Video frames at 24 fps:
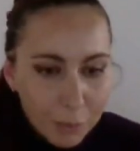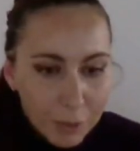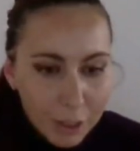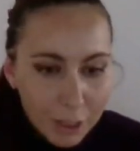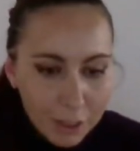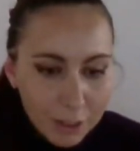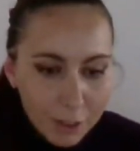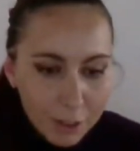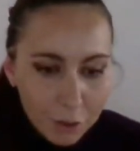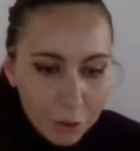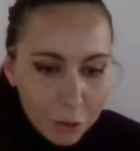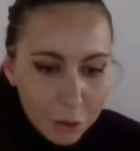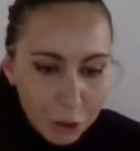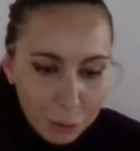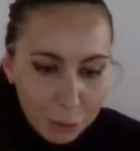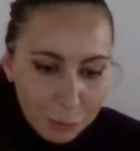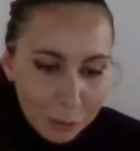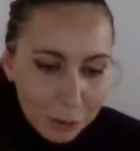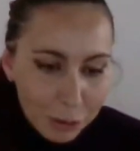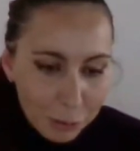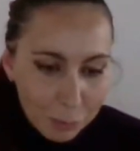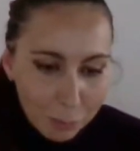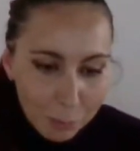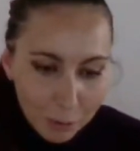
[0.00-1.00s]
this
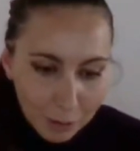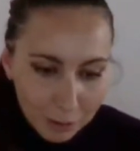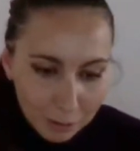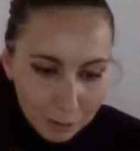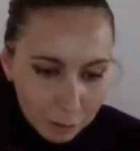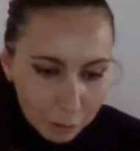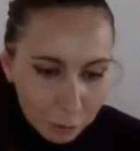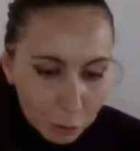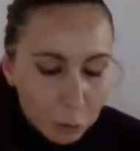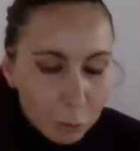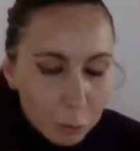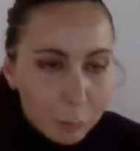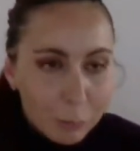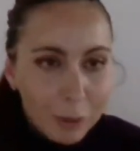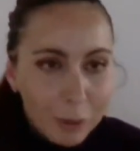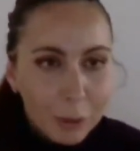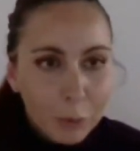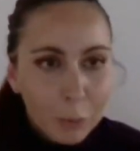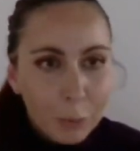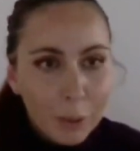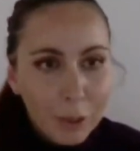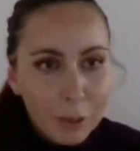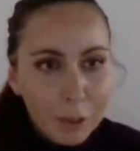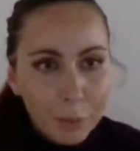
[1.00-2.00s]
Germany plan could
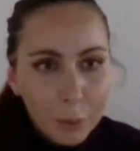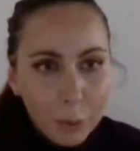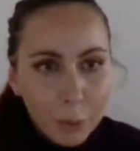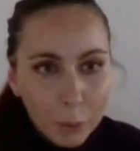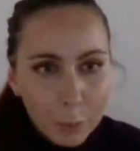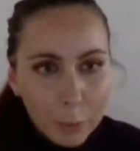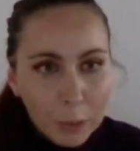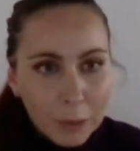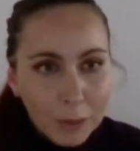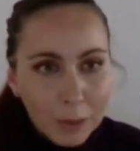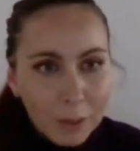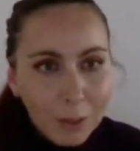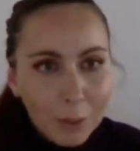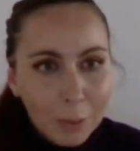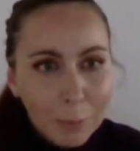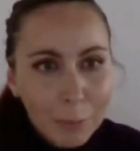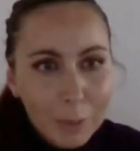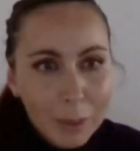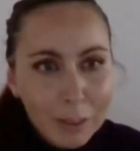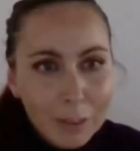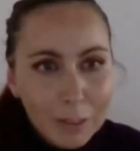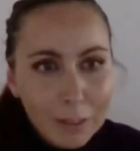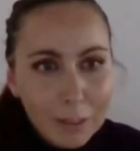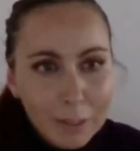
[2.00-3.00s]
be a way forward,
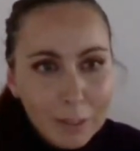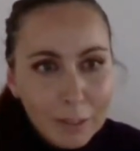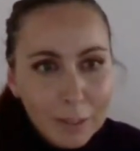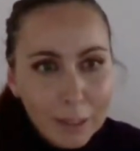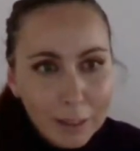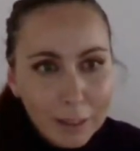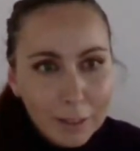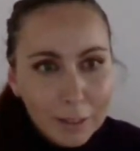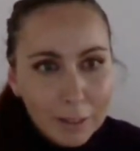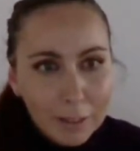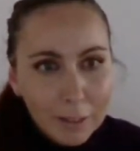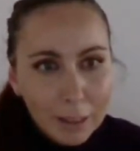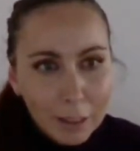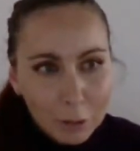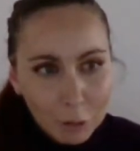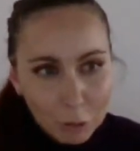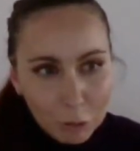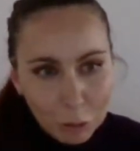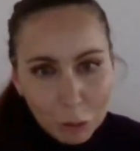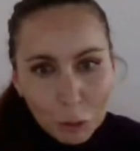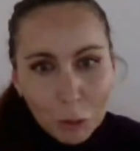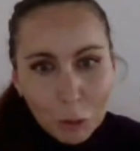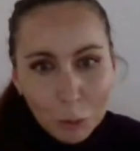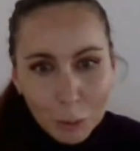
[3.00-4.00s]
but they
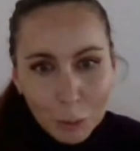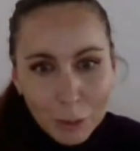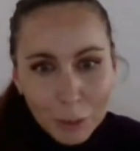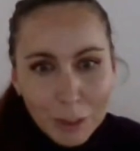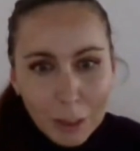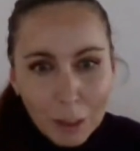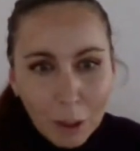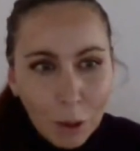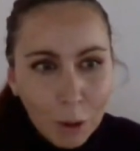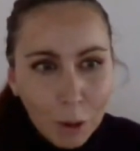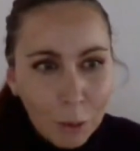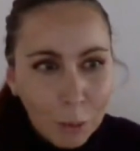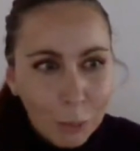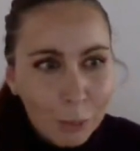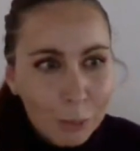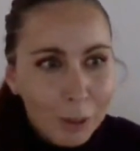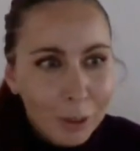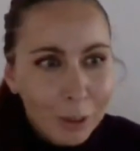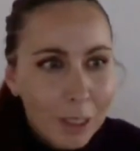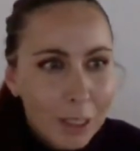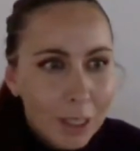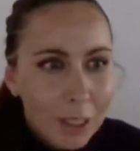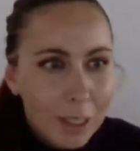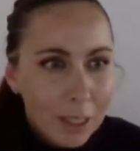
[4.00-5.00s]
cannot do it
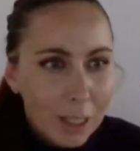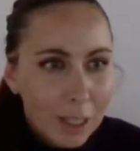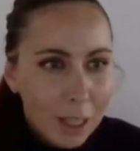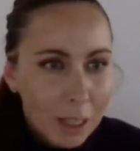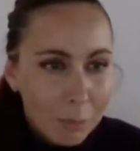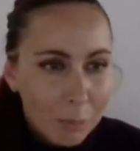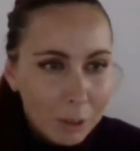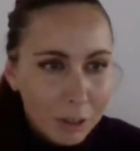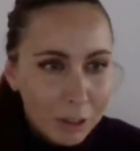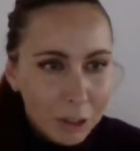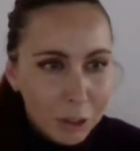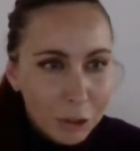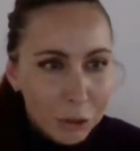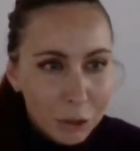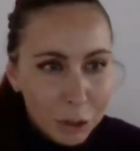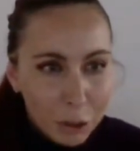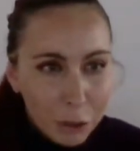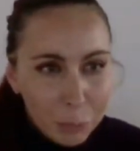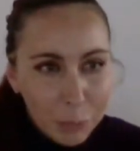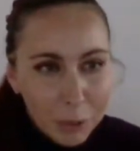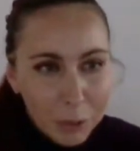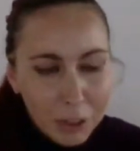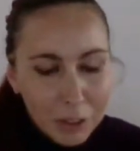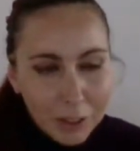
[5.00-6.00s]
alone. I mean, the
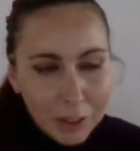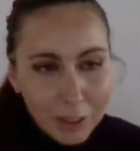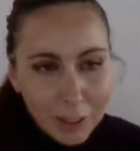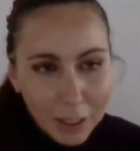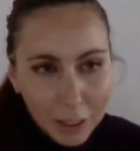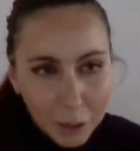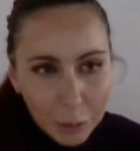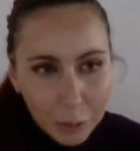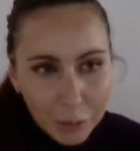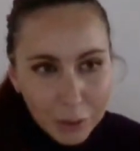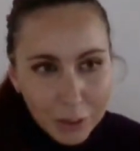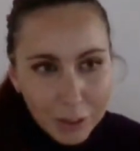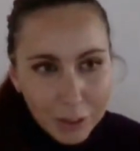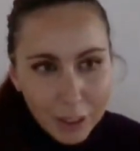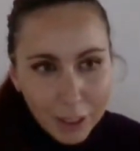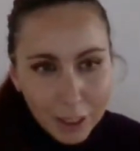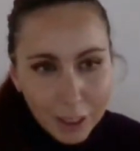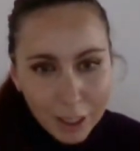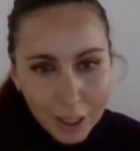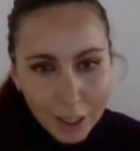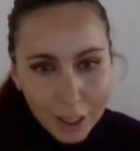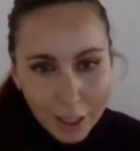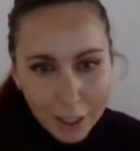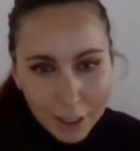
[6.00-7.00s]
European
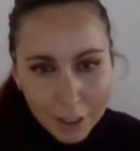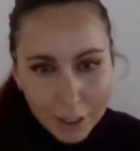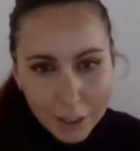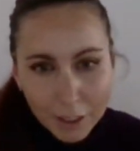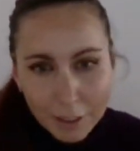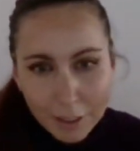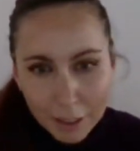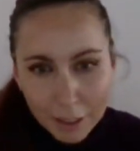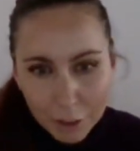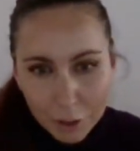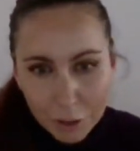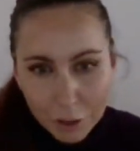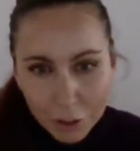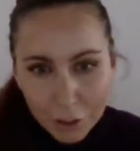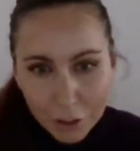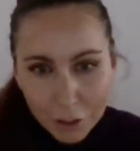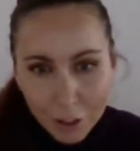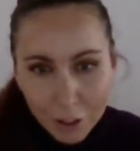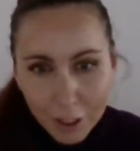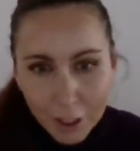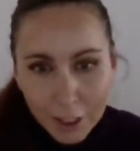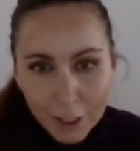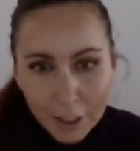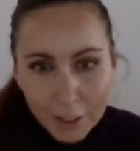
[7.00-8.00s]
security
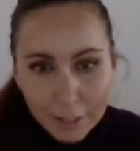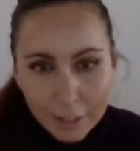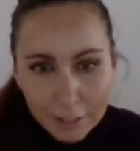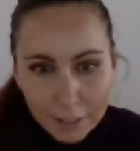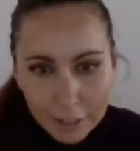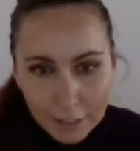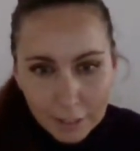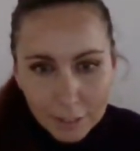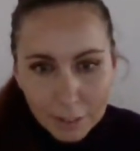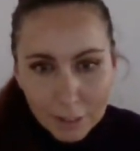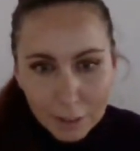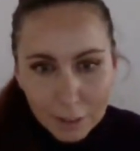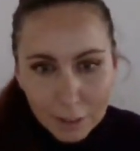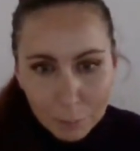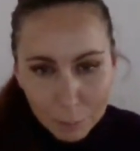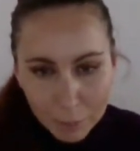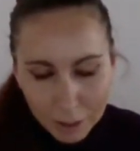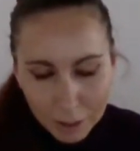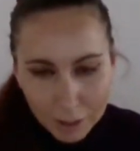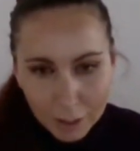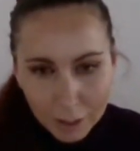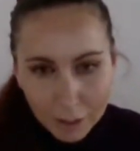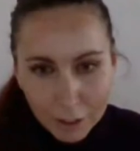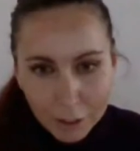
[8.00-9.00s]
architecture needs a
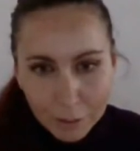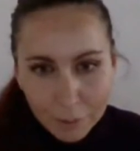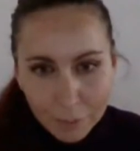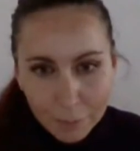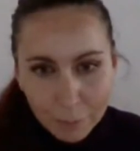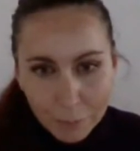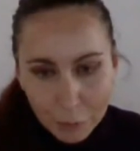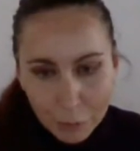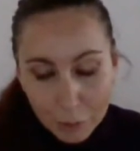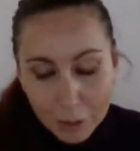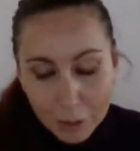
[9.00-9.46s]
pillar